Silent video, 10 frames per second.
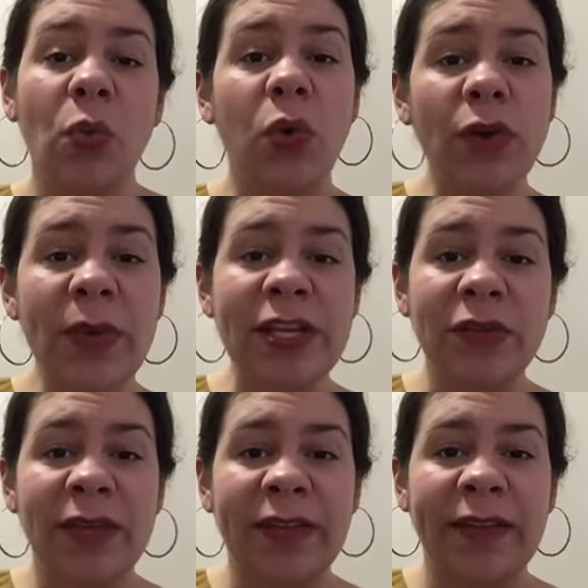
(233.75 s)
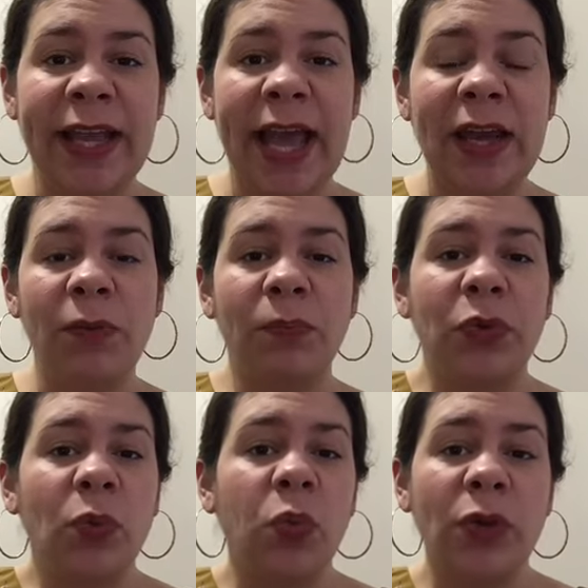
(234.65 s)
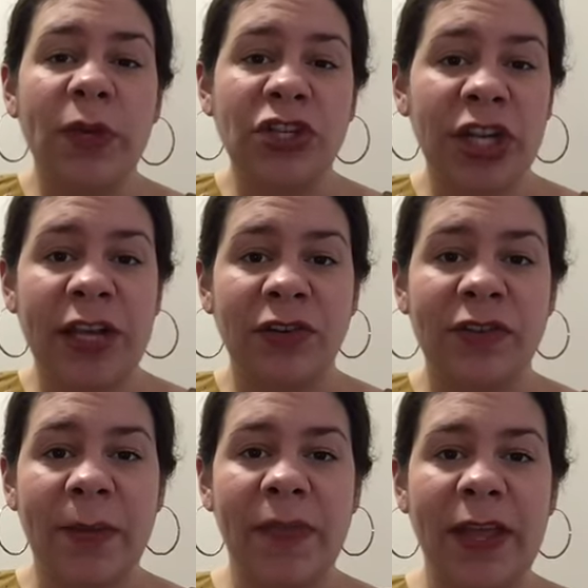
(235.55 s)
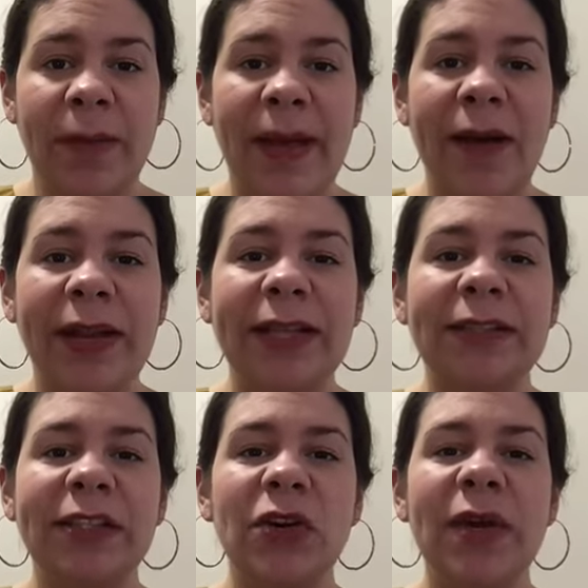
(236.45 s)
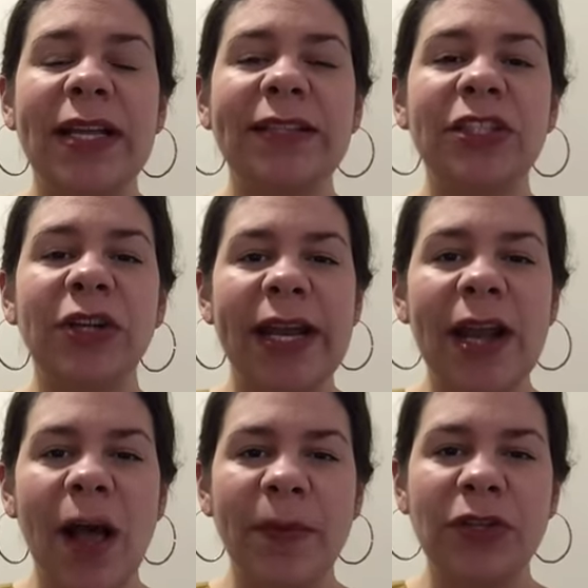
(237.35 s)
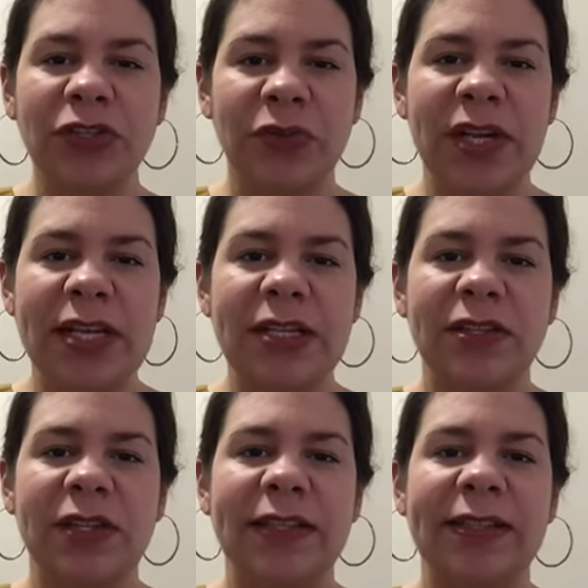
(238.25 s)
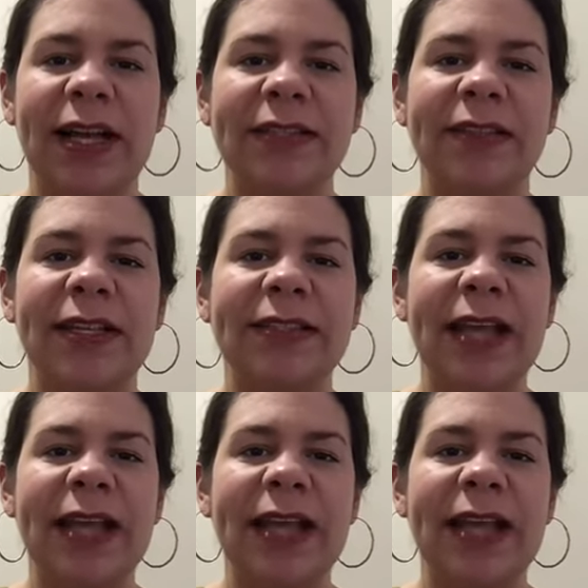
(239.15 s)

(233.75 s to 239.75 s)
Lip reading: Would we do this again? Would we change something about it? So it's a great opportunity to discuss this